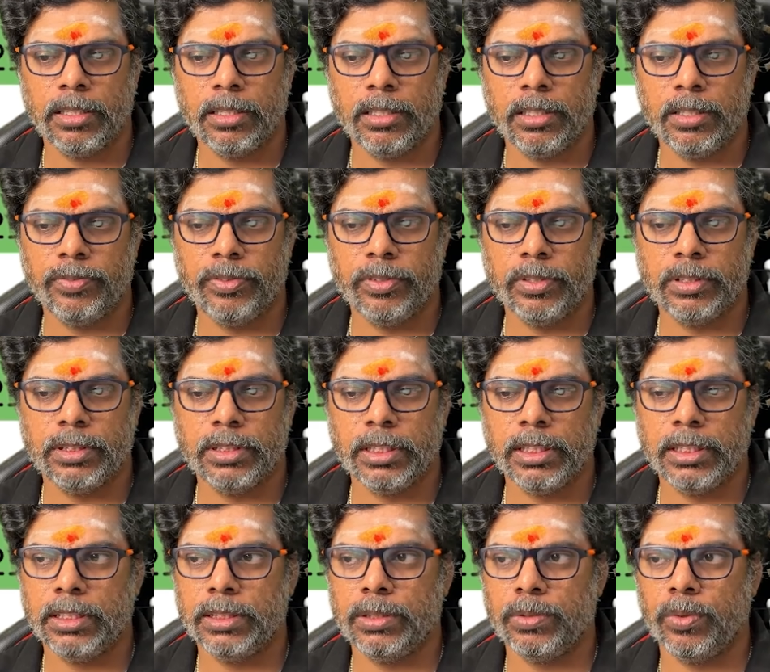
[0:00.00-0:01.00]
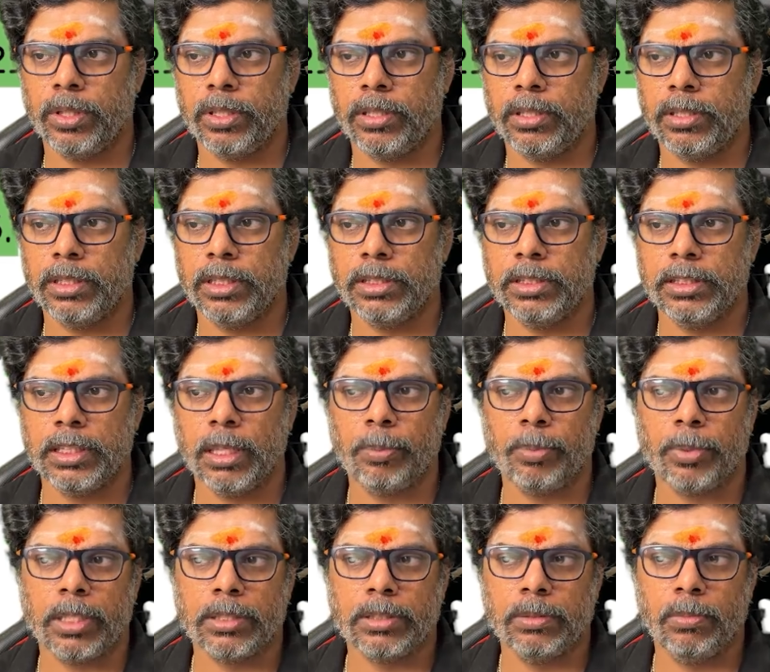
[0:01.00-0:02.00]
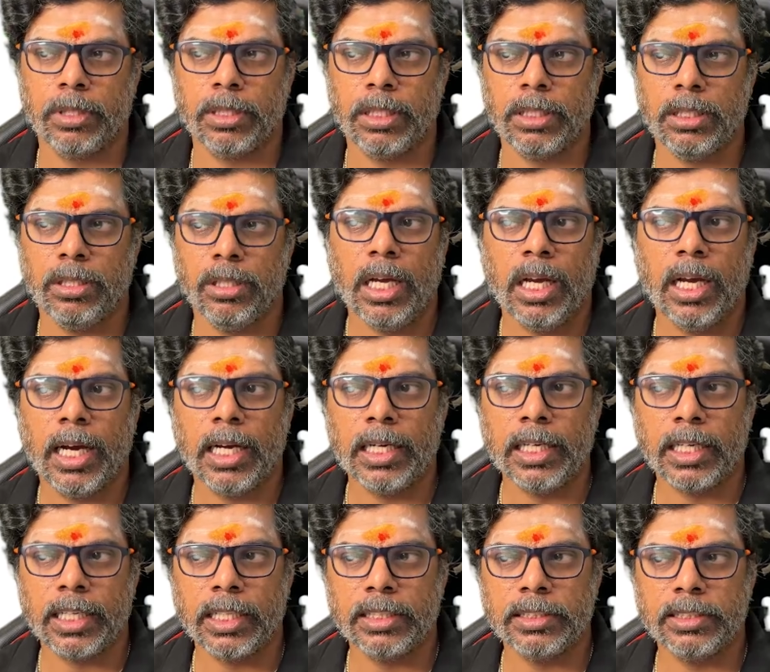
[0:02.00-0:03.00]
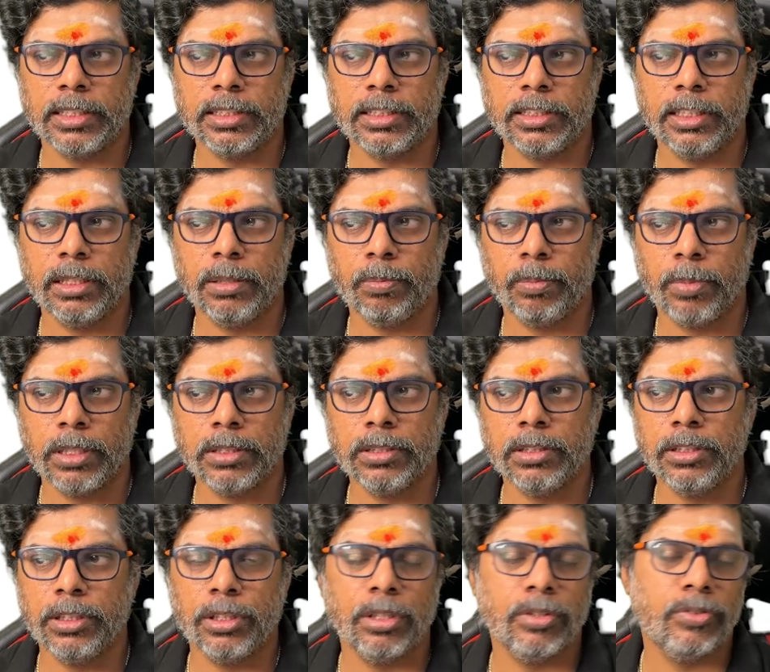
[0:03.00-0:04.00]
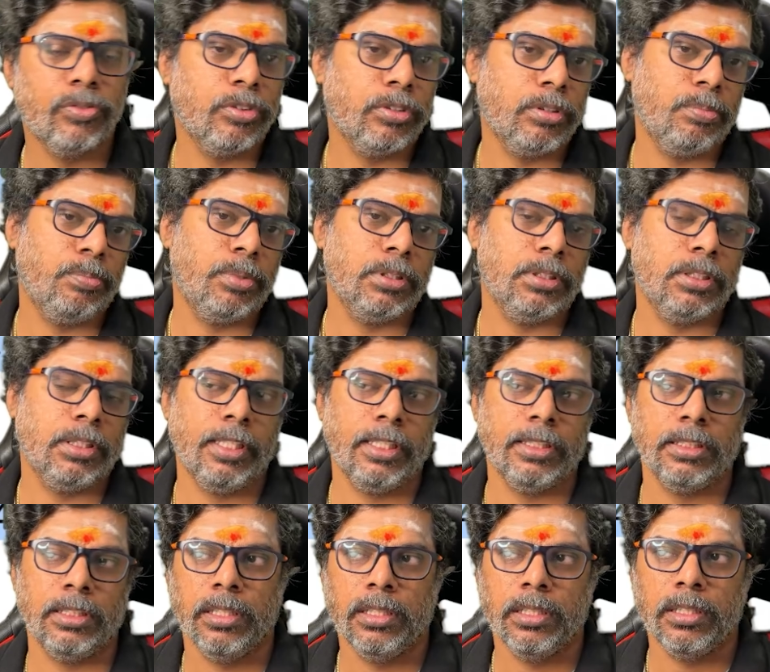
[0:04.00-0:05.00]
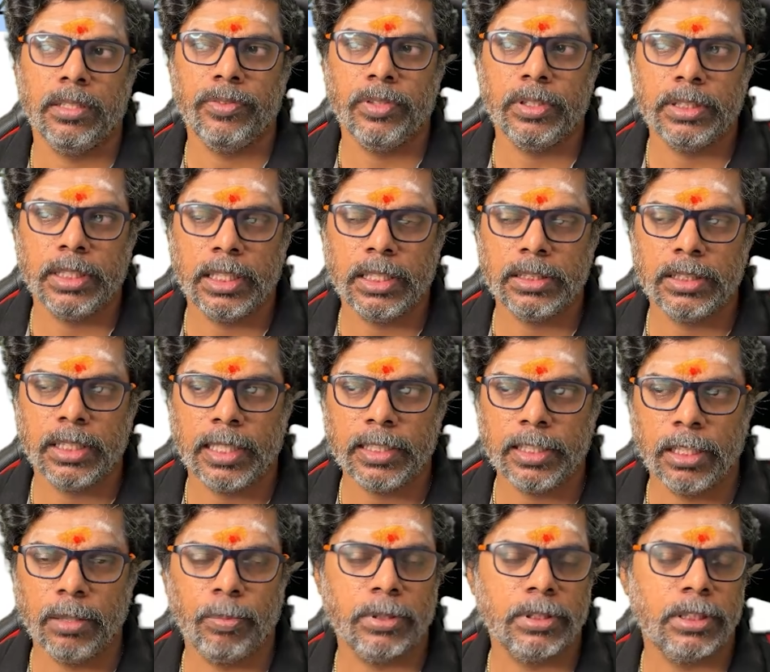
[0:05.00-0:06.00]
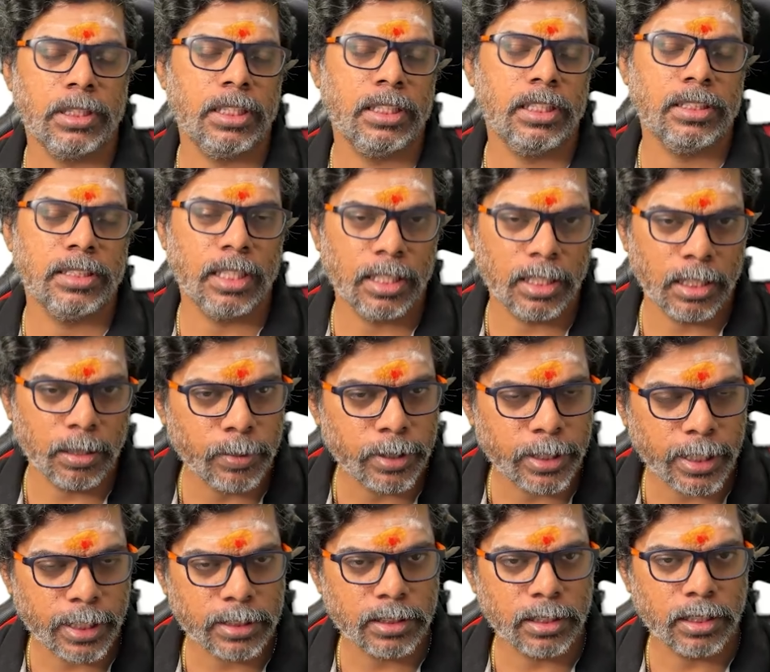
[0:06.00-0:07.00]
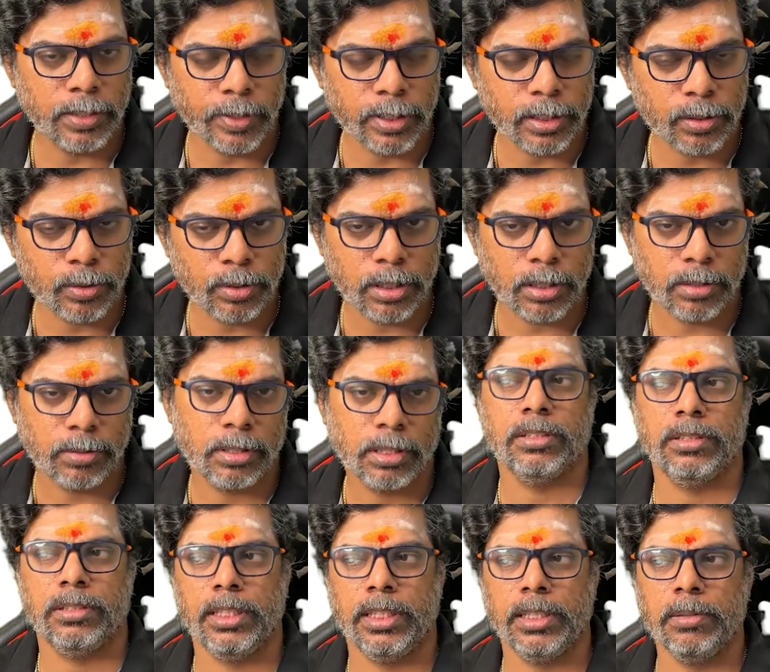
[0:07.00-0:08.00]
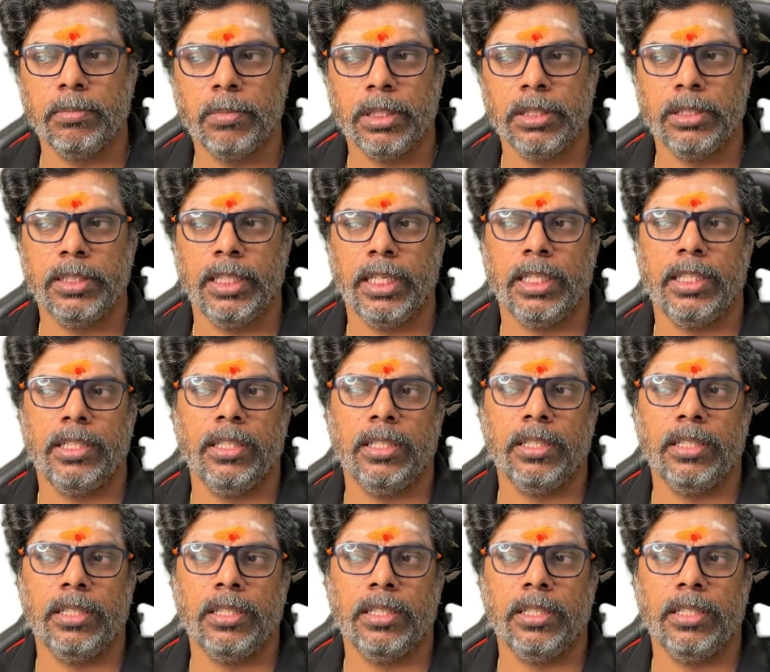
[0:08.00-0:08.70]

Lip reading: If you see this one, this is approximately 116.04%. If you say it's 100% is the limitage given to that thing, but they are